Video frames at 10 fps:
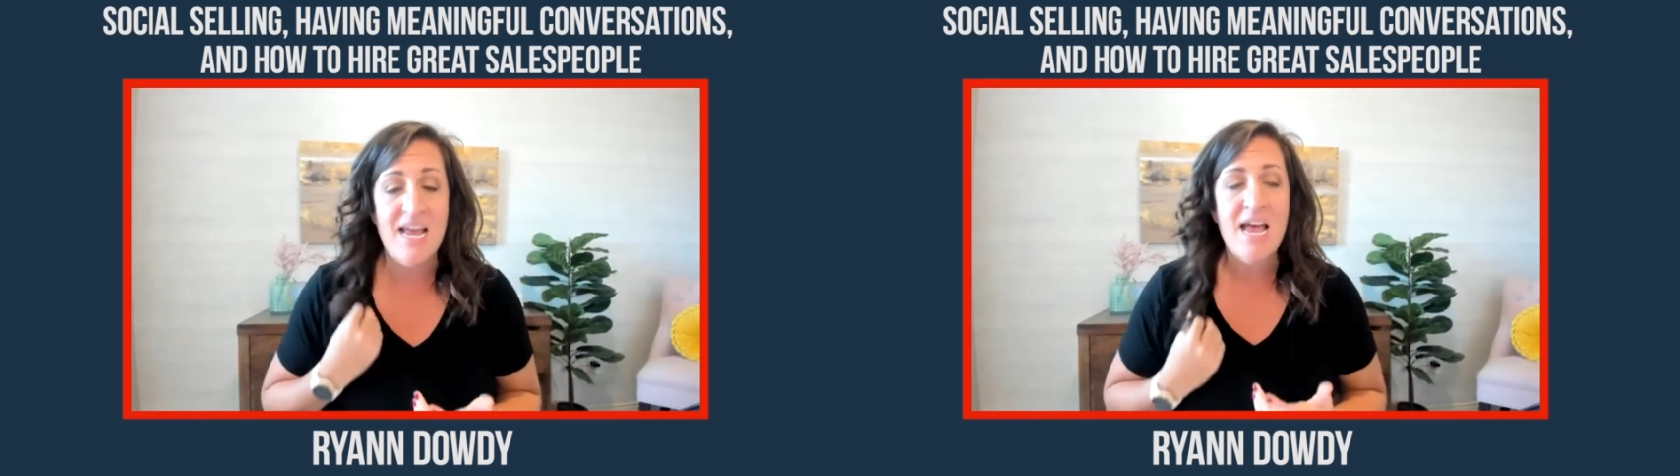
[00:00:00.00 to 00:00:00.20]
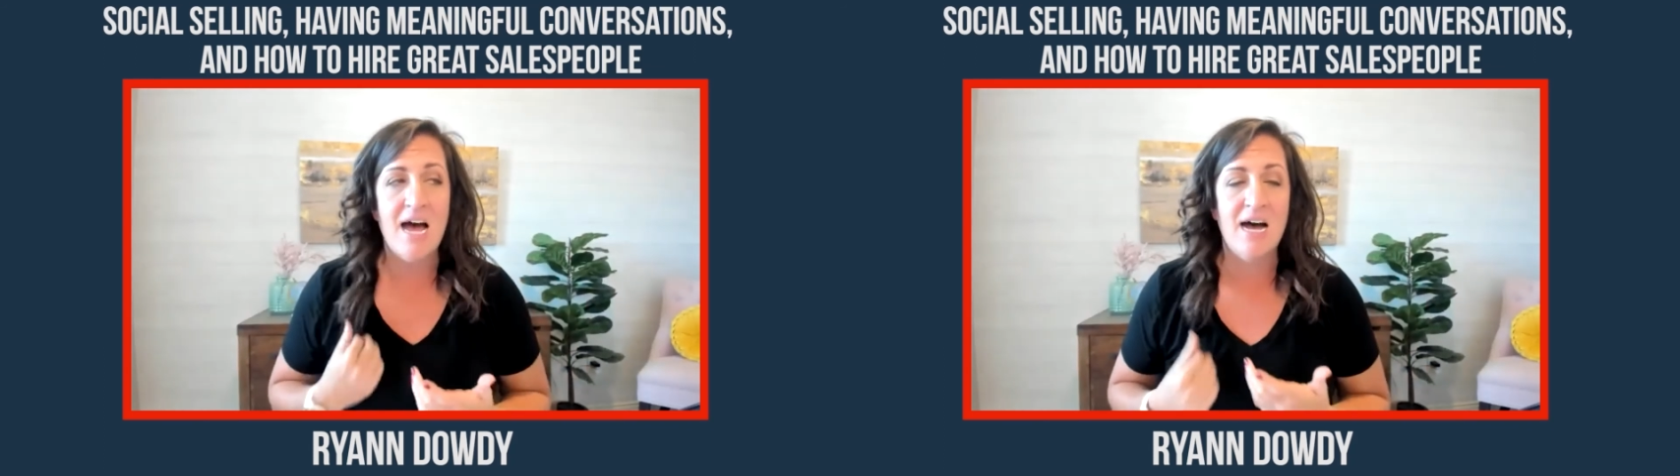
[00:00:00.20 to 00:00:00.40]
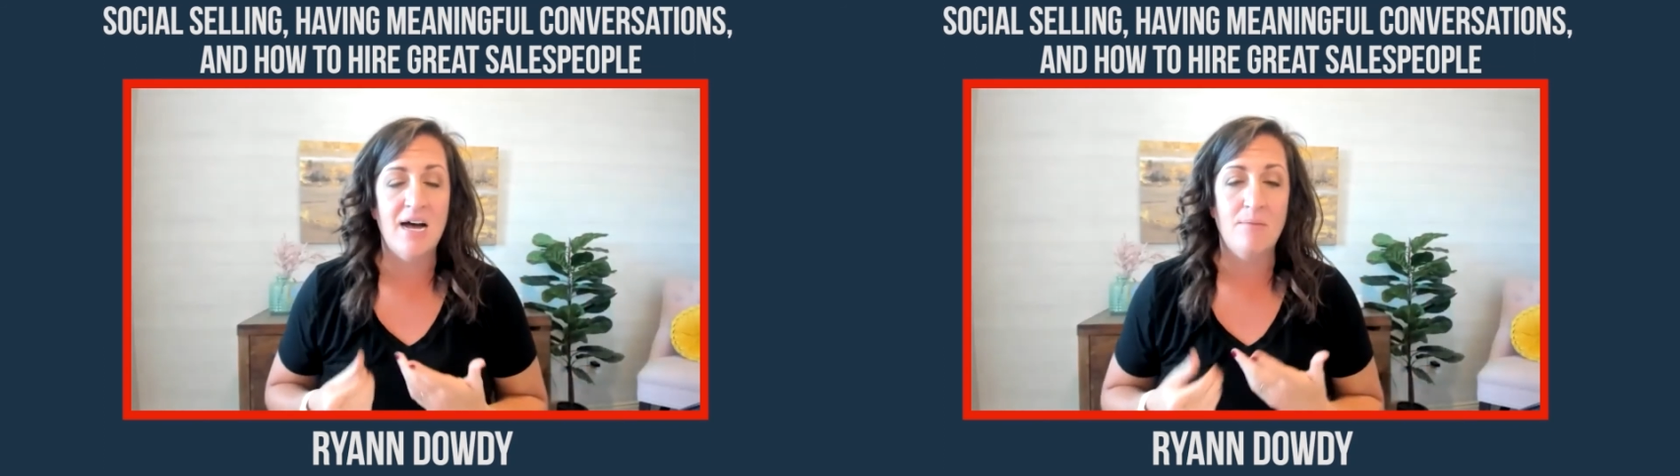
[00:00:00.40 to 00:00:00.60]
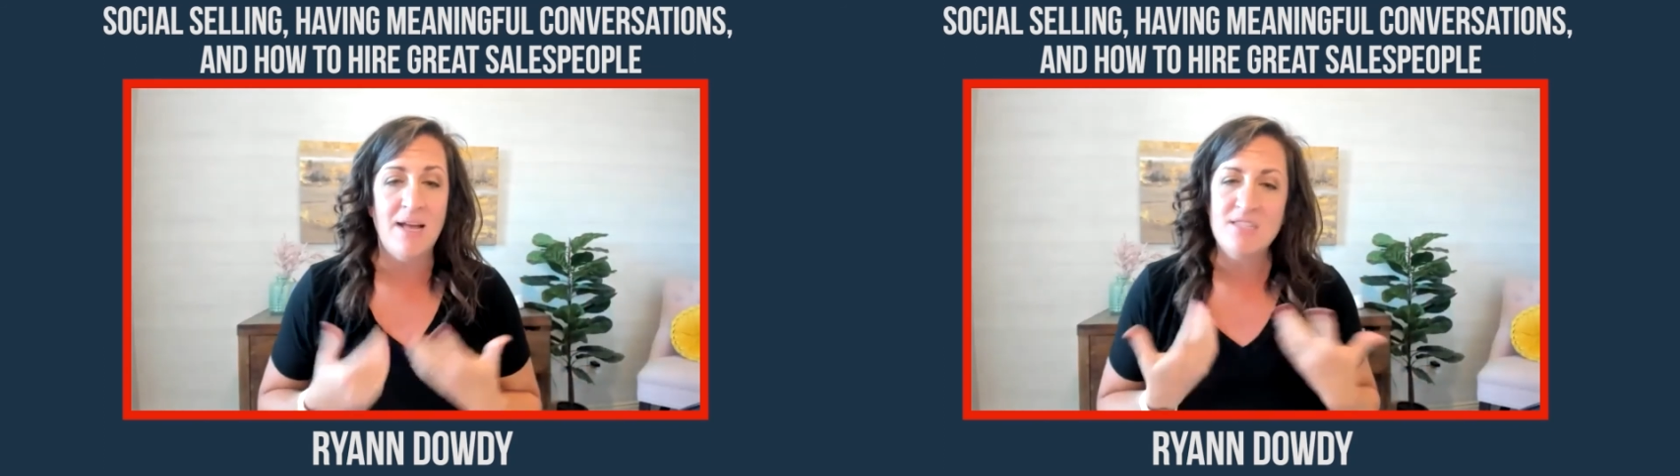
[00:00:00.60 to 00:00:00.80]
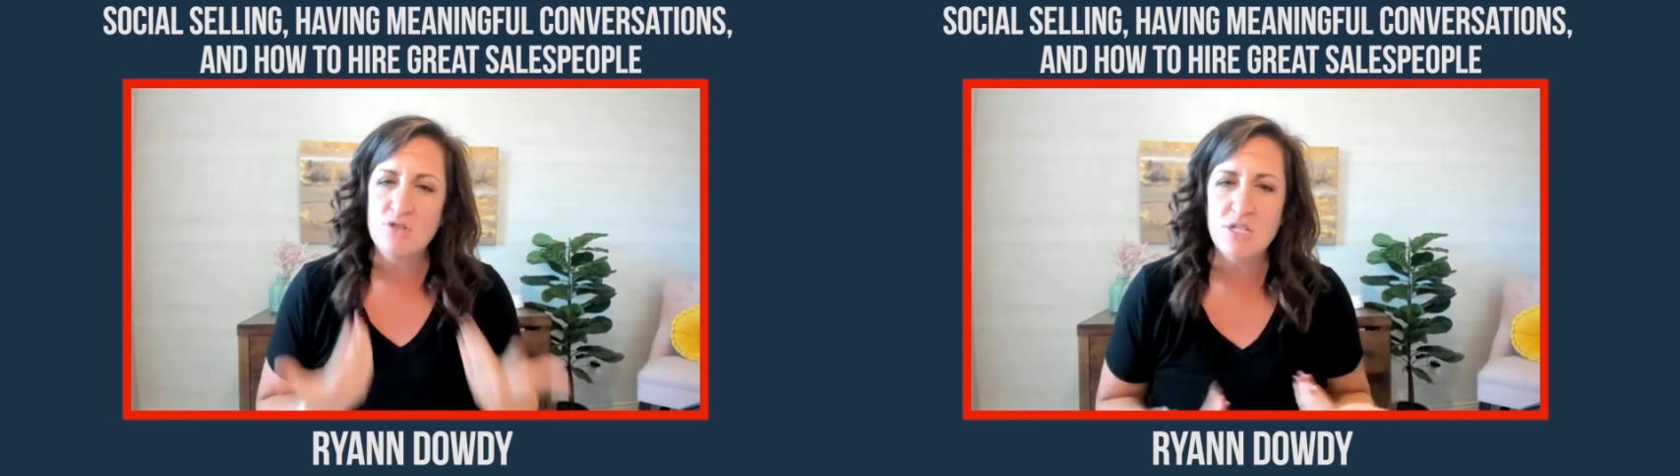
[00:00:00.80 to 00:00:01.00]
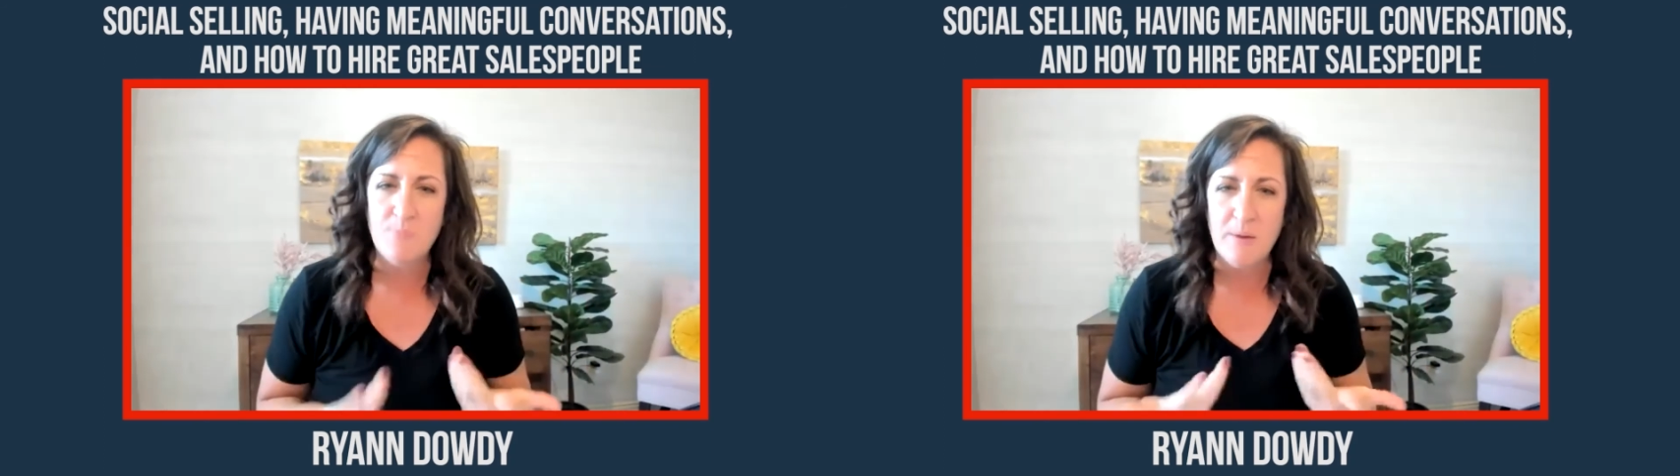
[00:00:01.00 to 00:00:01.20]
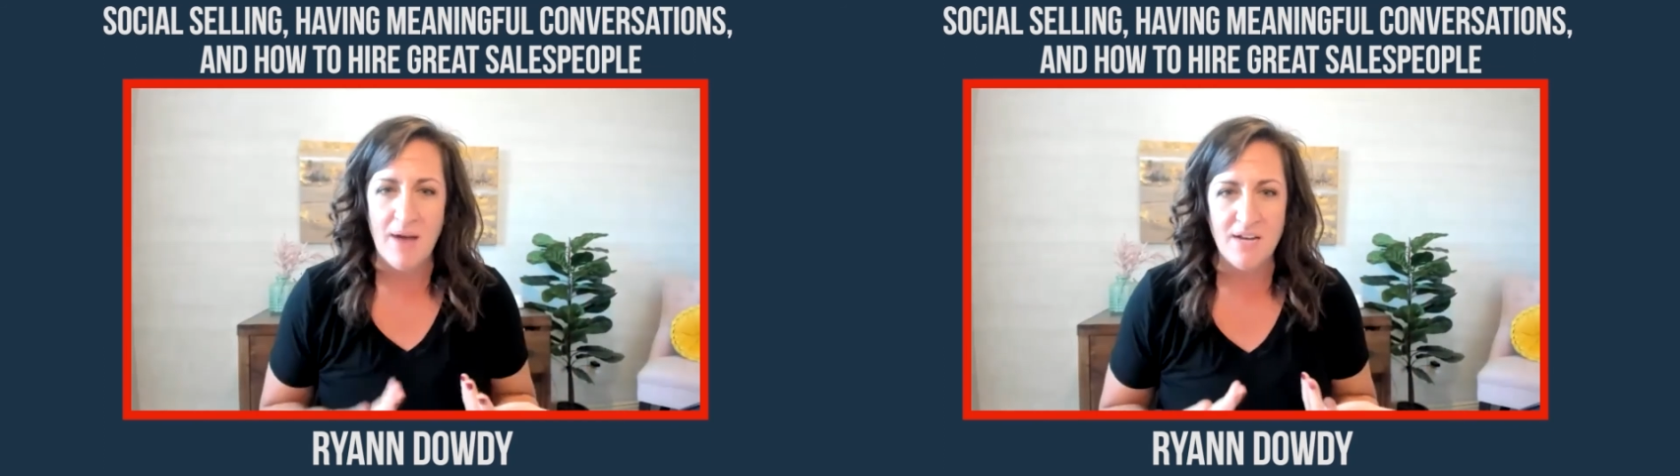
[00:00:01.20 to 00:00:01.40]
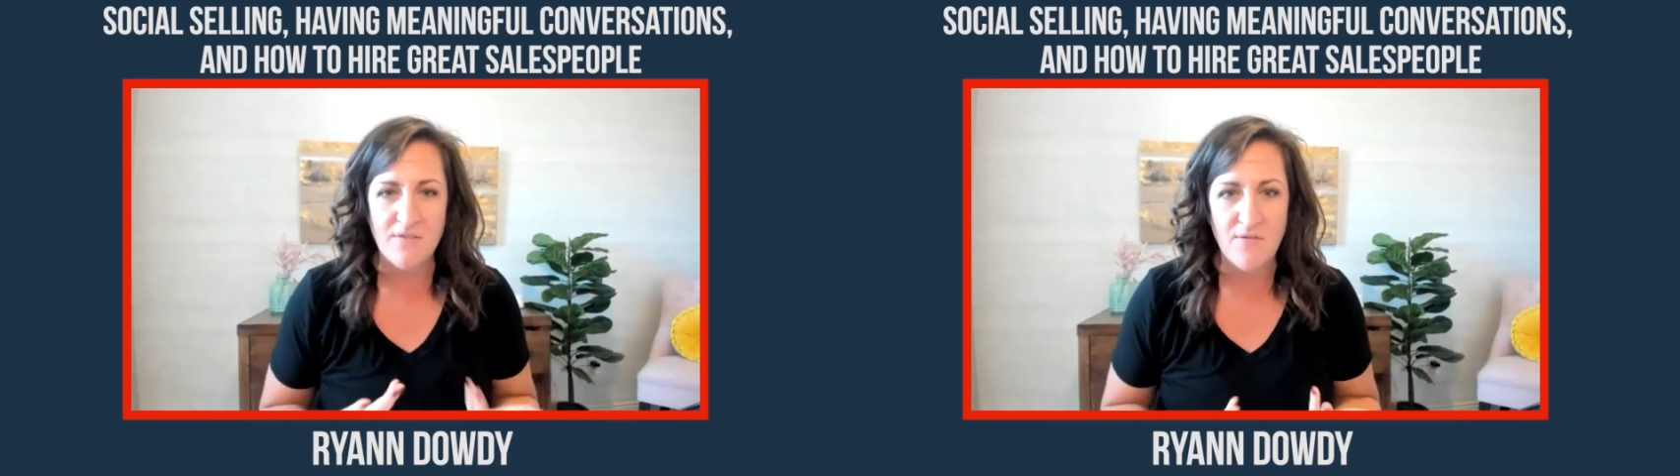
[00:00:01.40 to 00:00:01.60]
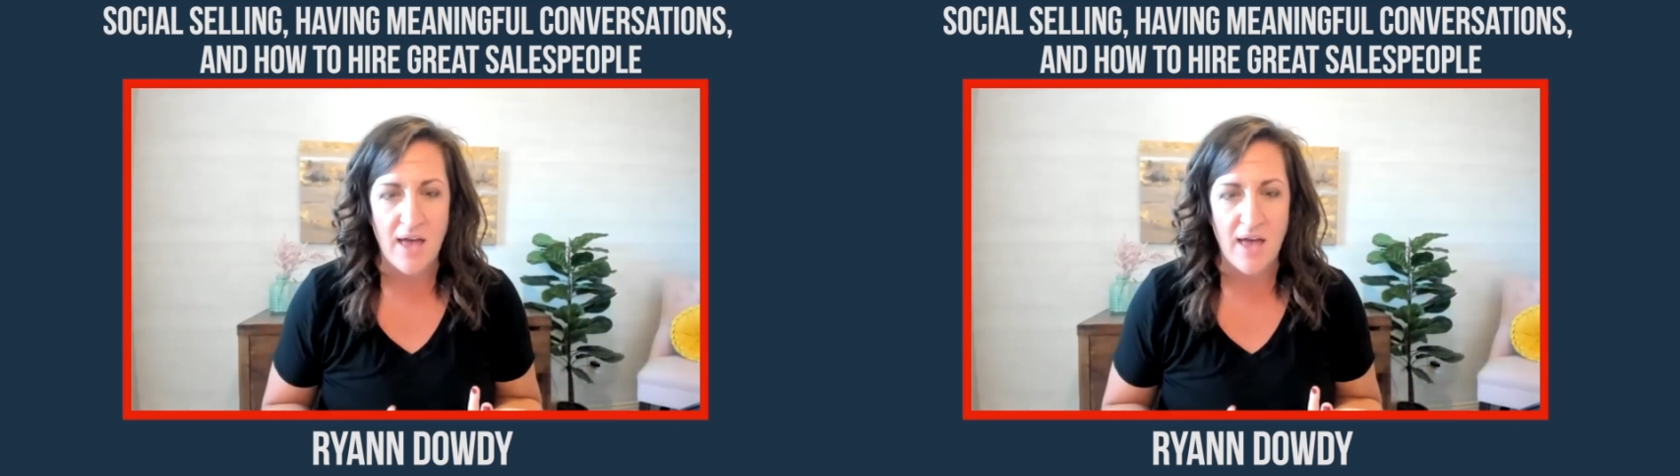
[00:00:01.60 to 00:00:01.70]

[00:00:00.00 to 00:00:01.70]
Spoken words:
And so just be mindful